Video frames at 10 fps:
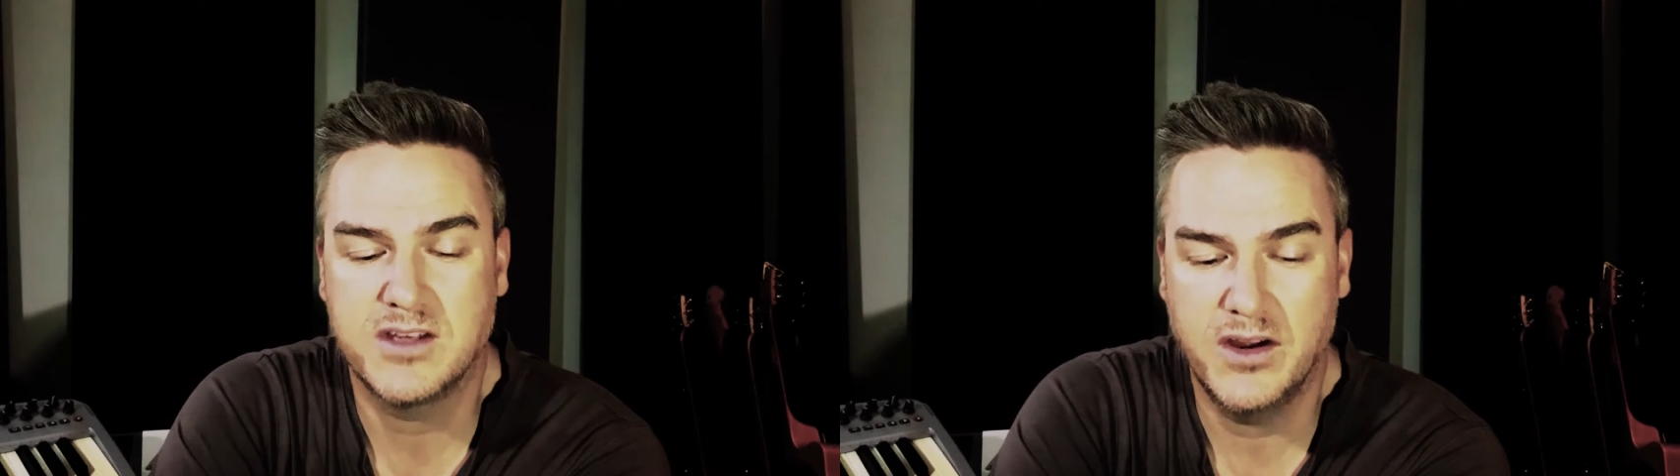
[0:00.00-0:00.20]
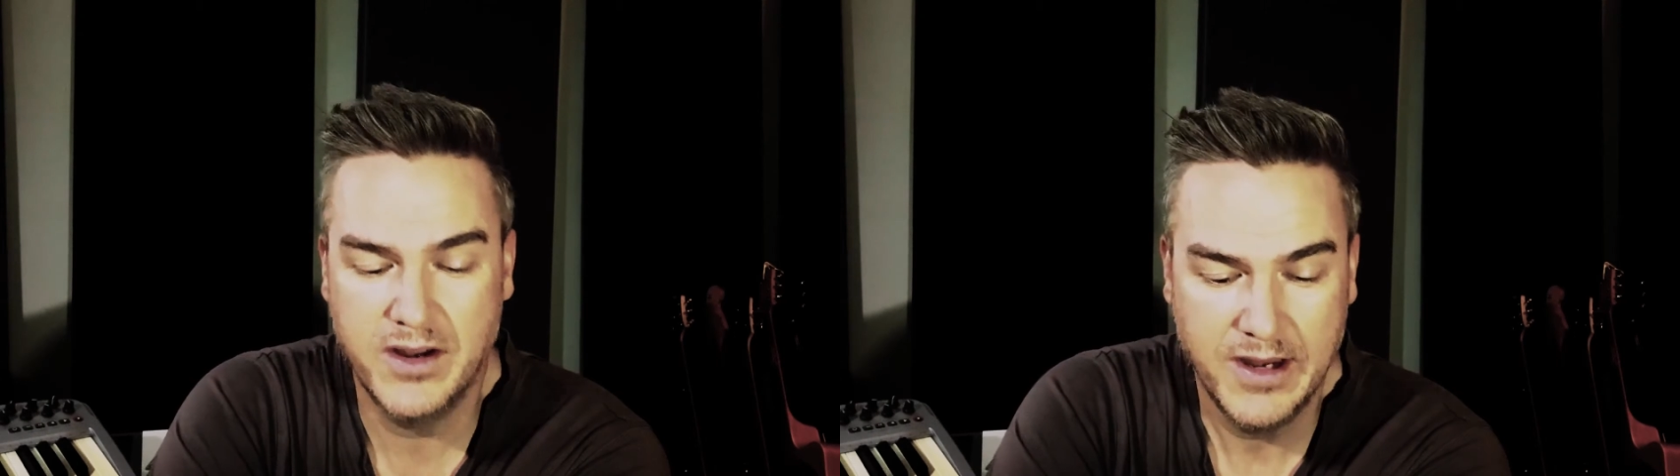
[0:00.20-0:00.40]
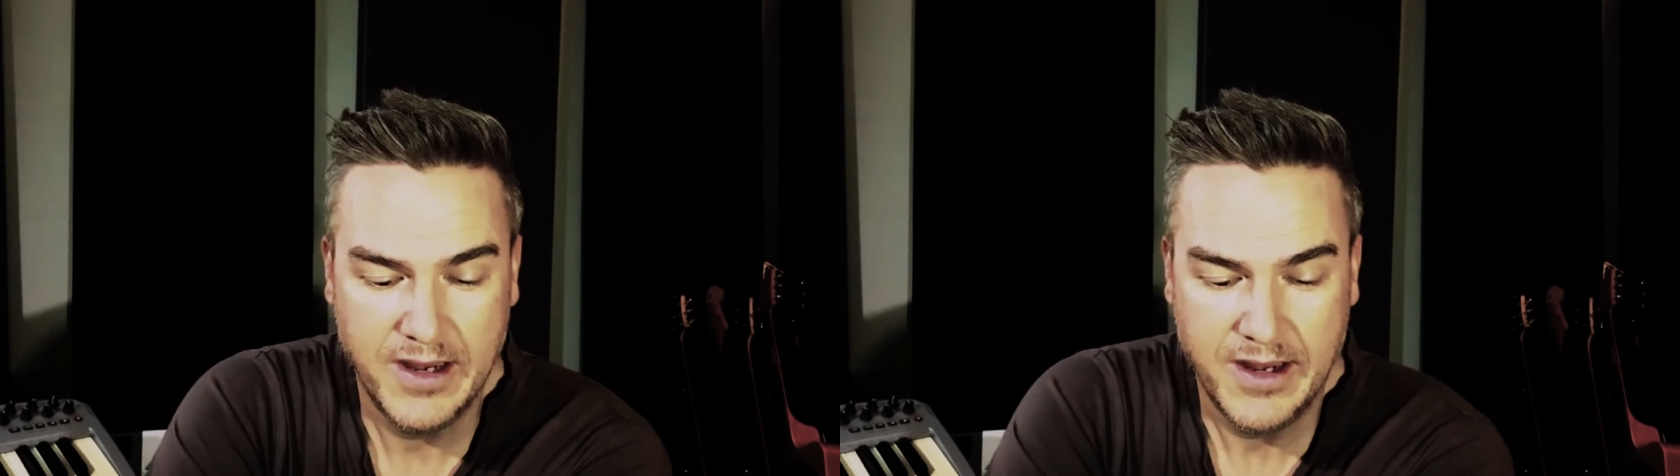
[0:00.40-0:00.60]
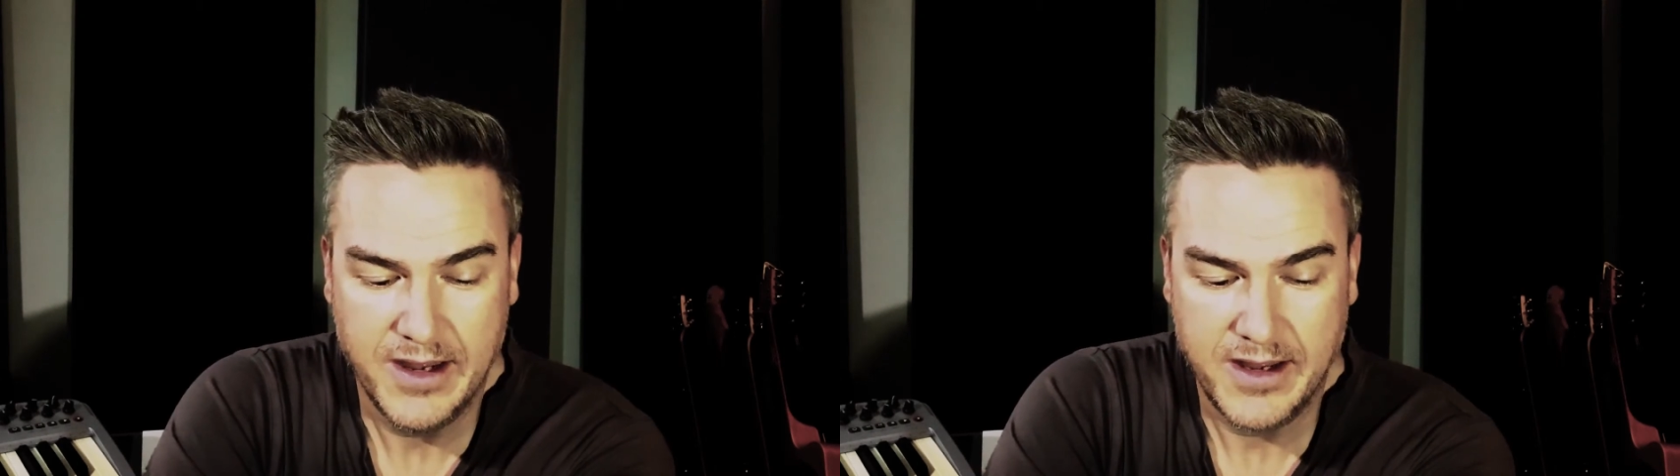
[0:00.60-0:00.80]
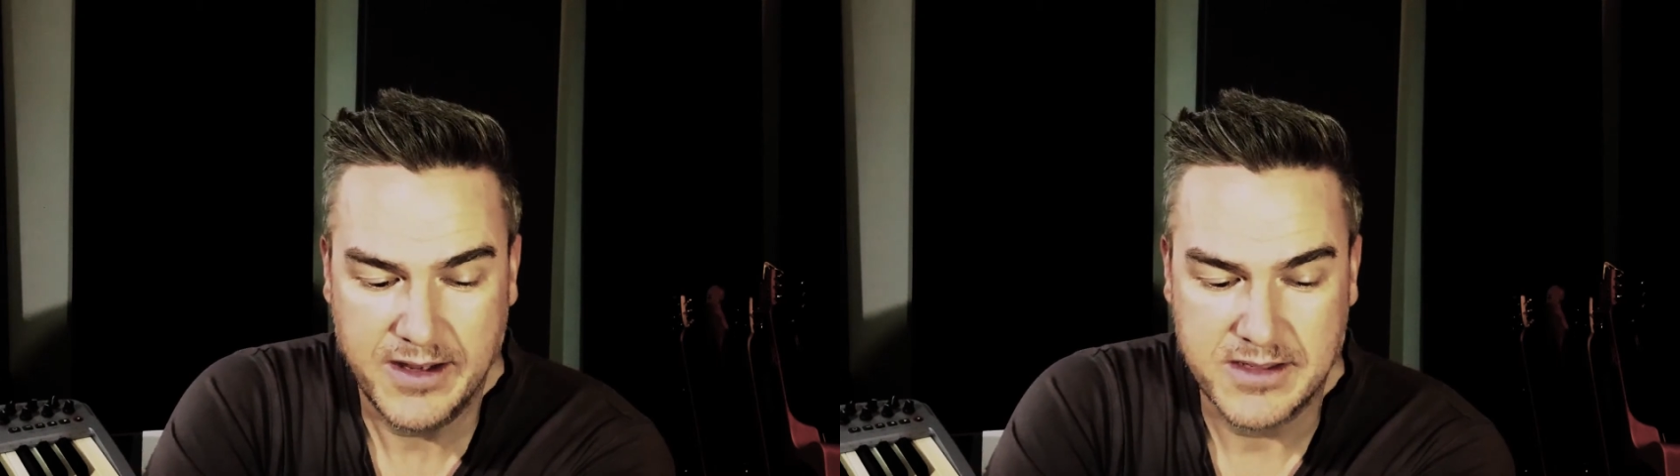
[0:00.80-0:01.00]
So
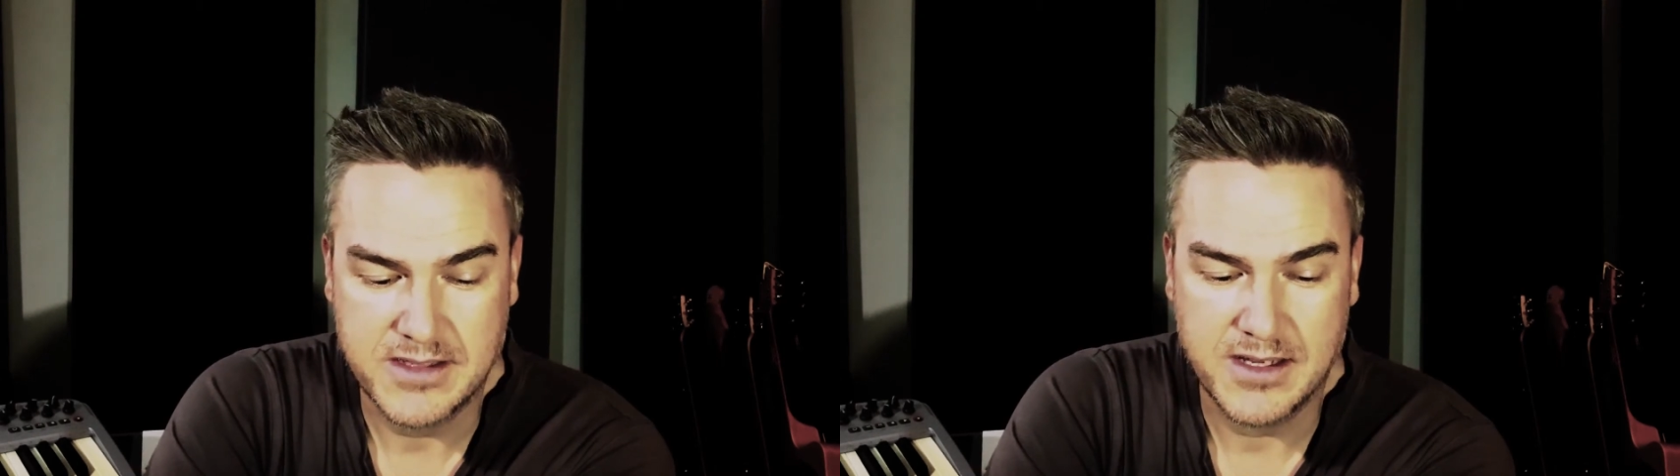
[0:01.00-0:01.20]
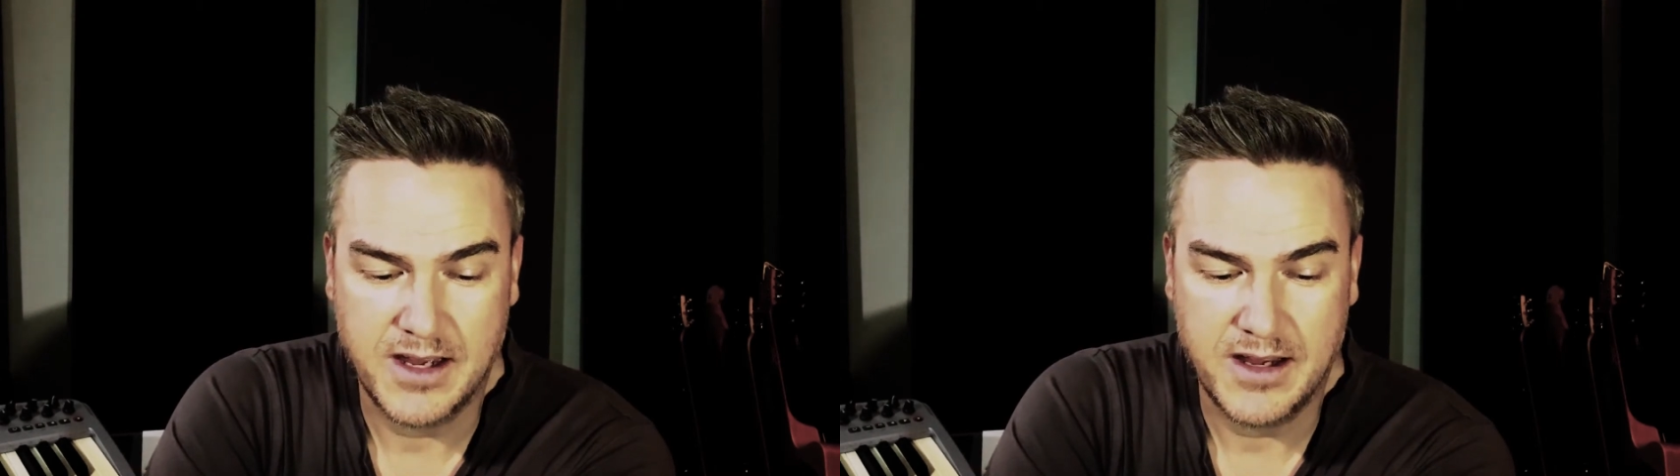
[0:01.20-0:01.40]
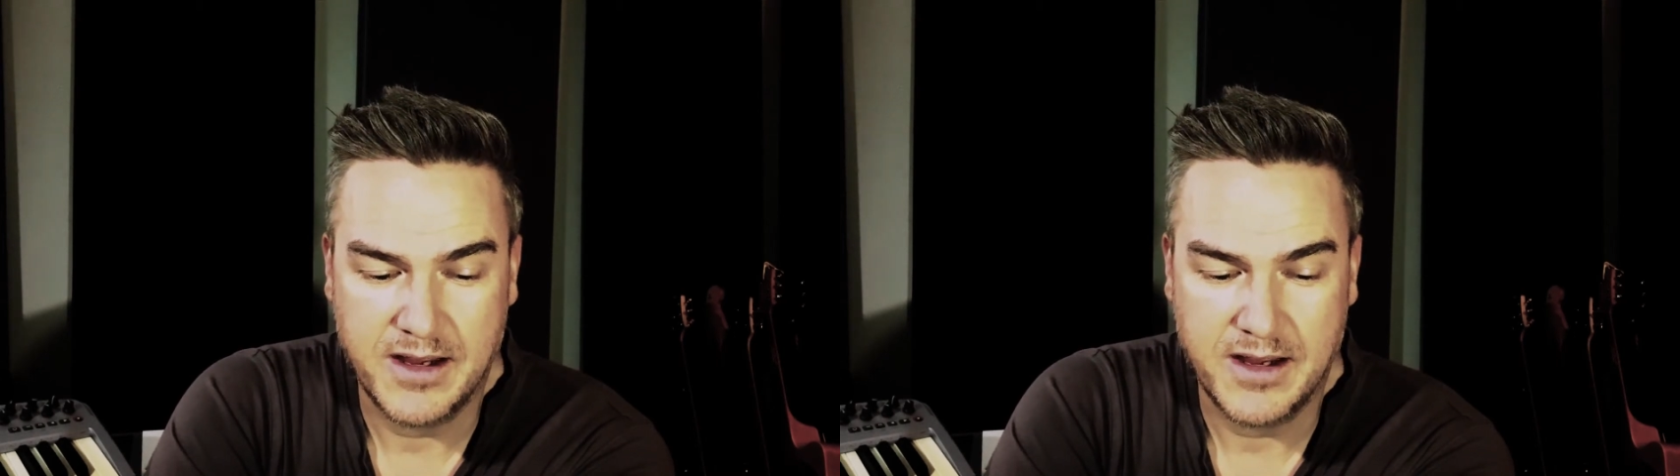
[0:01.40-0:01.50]
it's